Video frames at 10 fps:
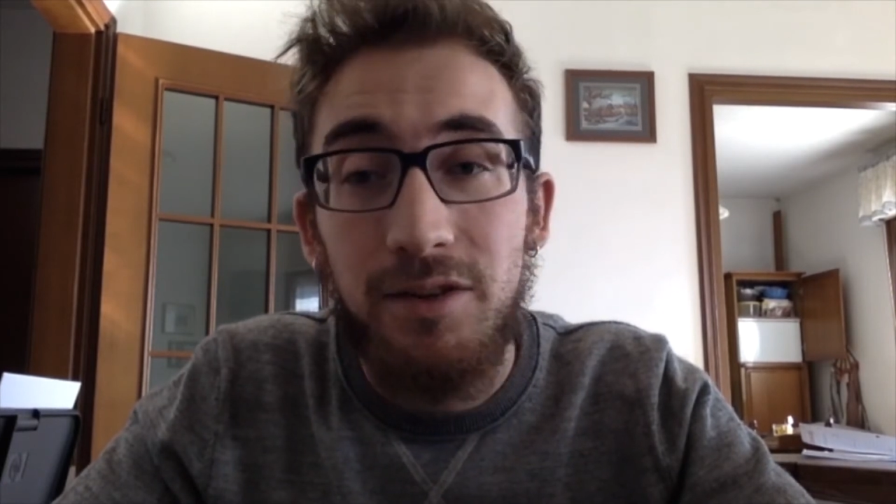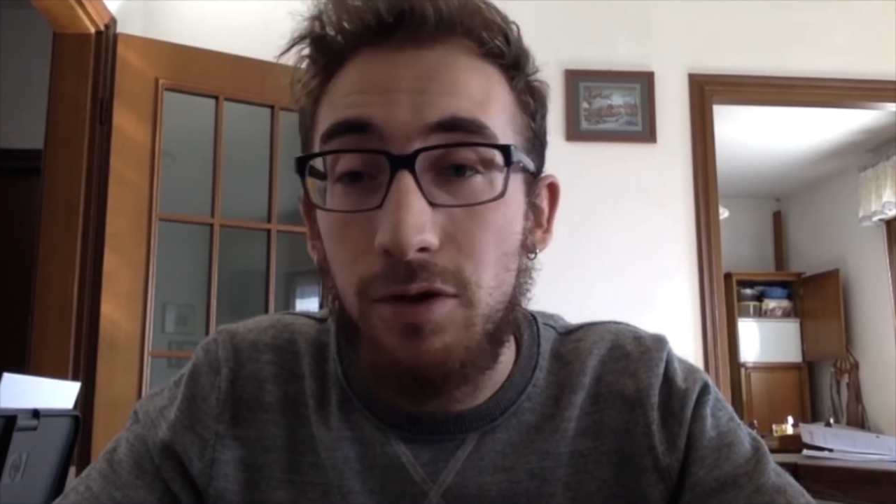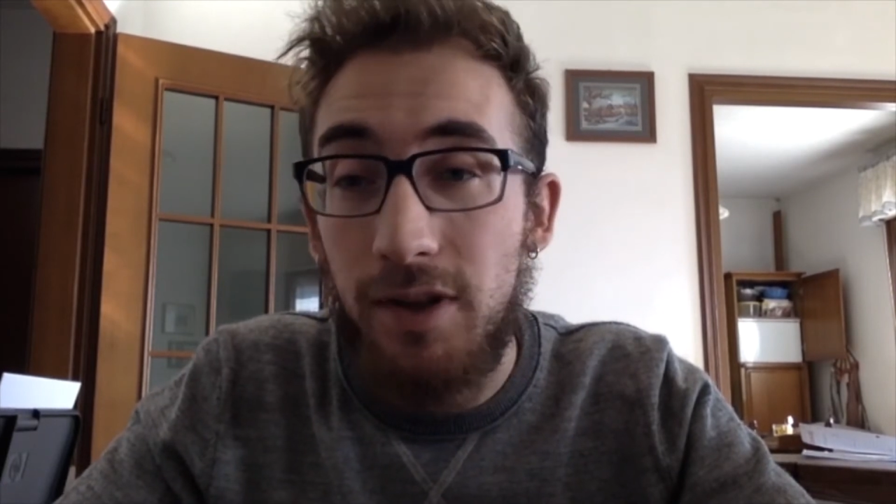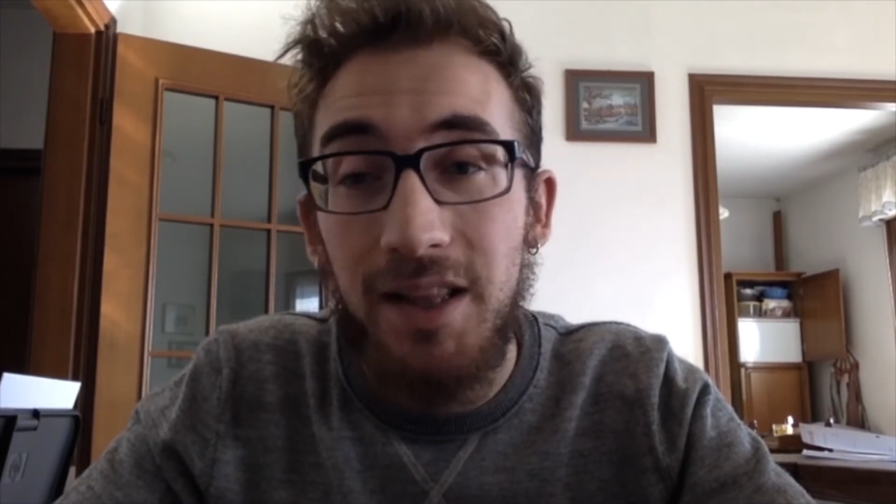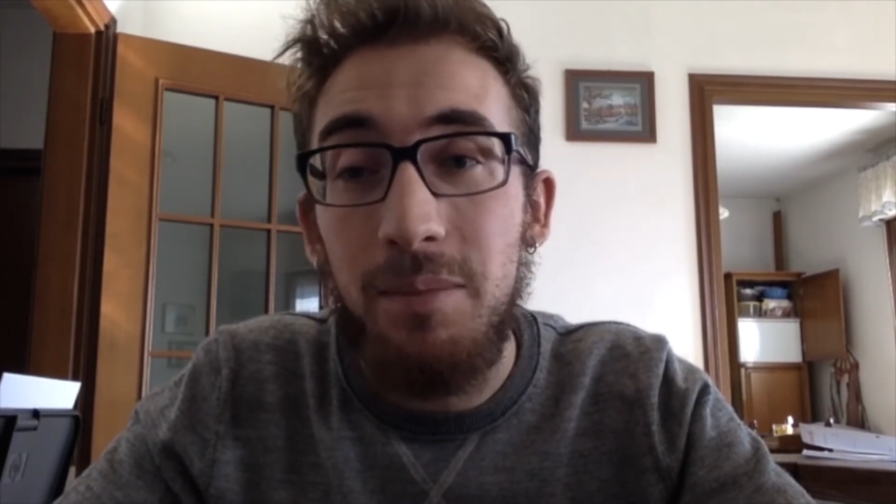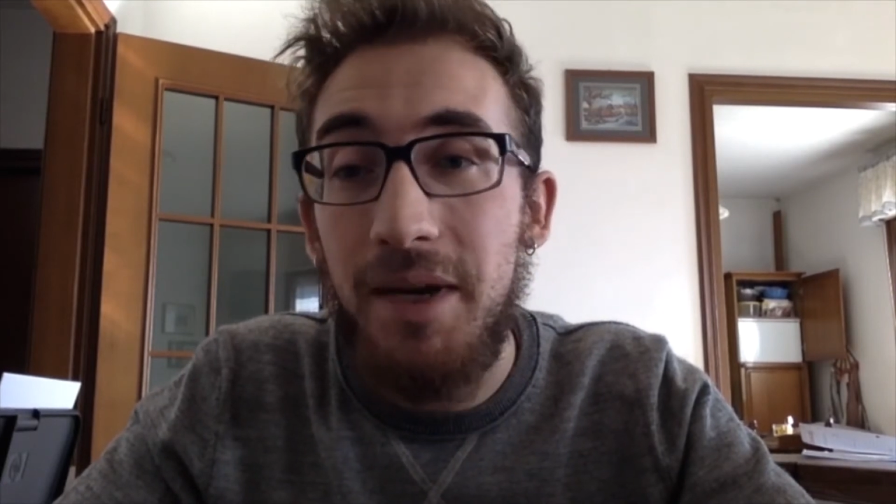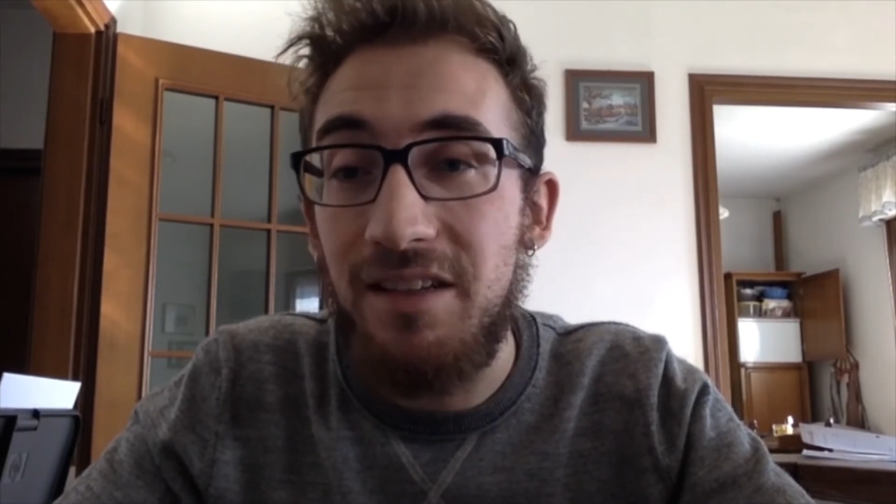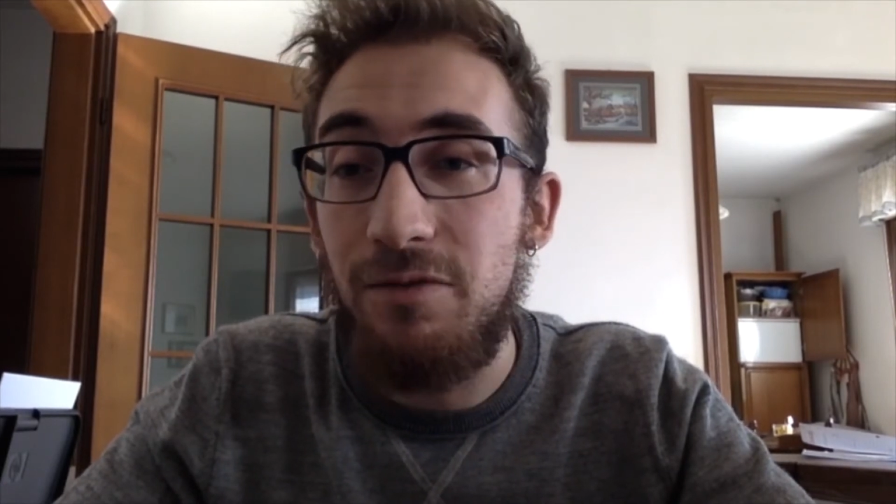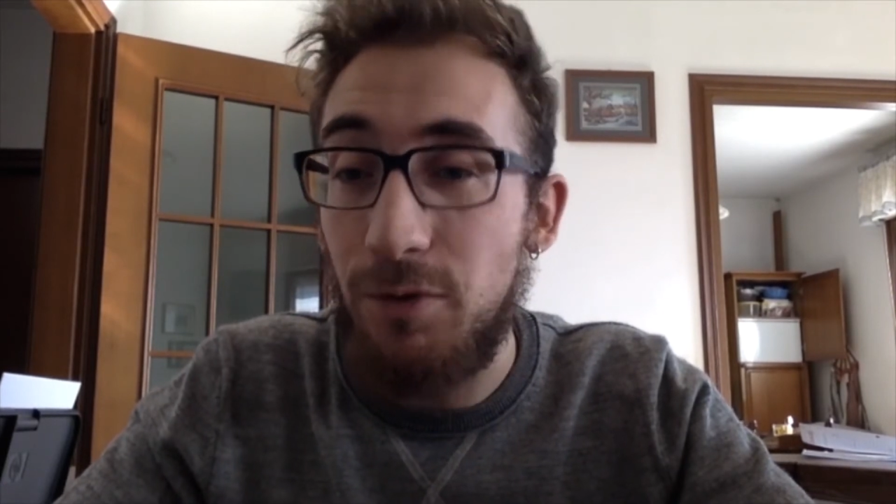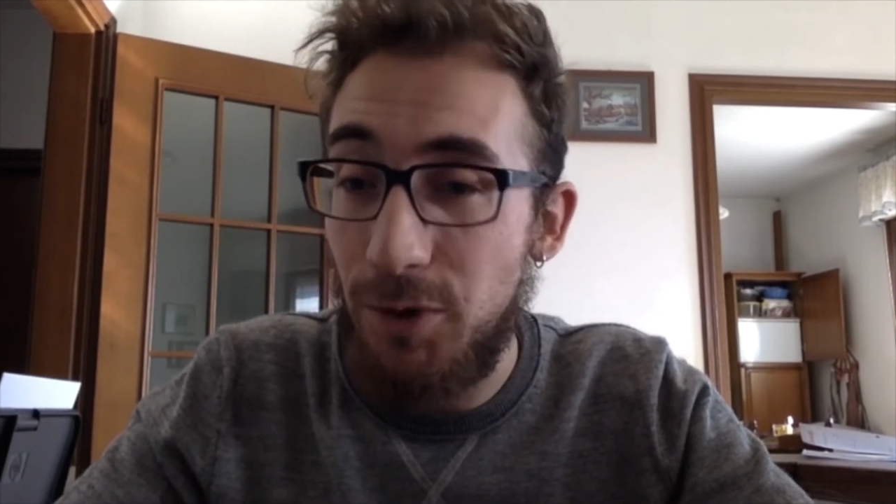totally
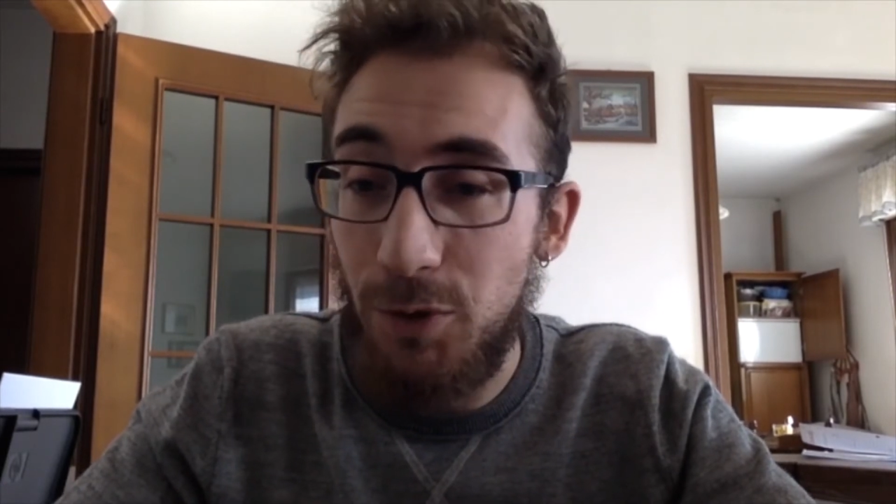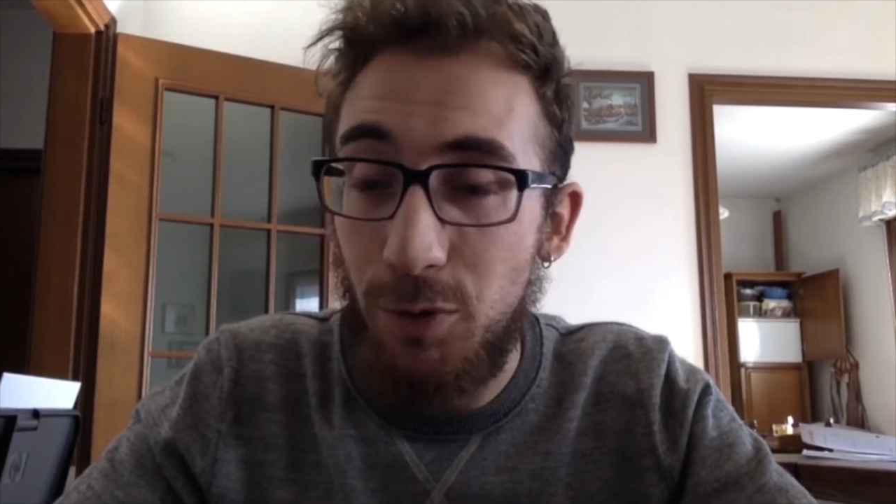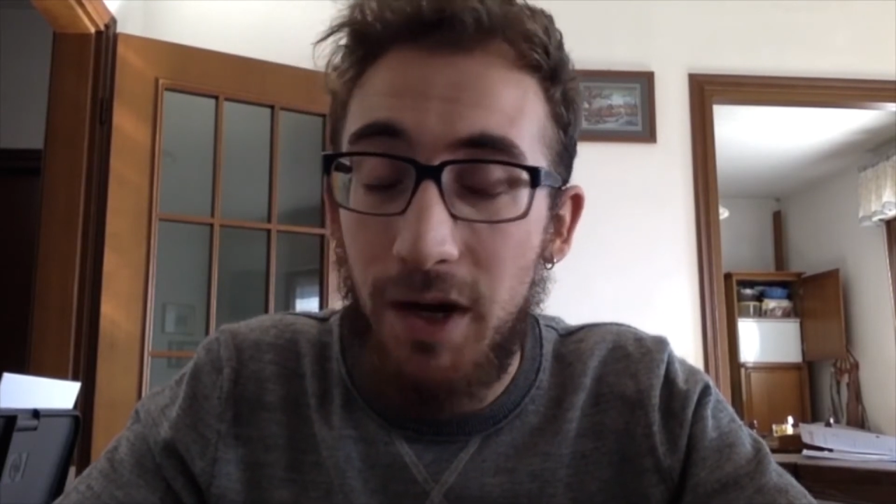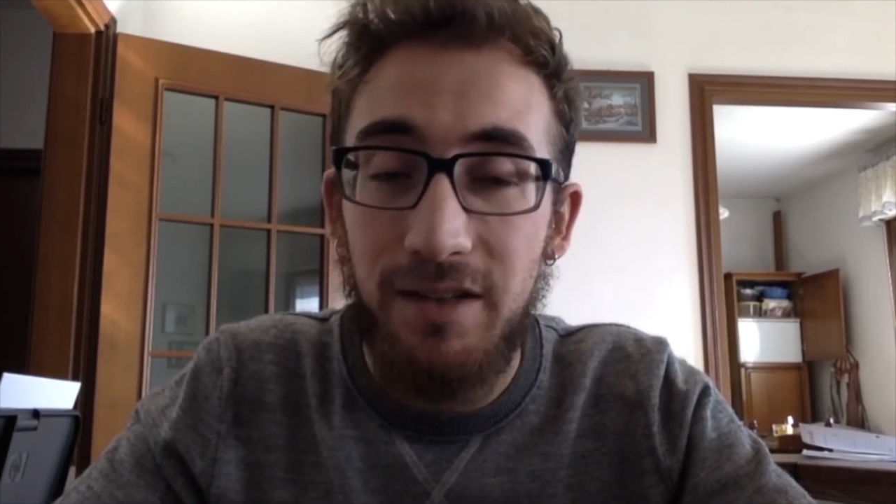made for you,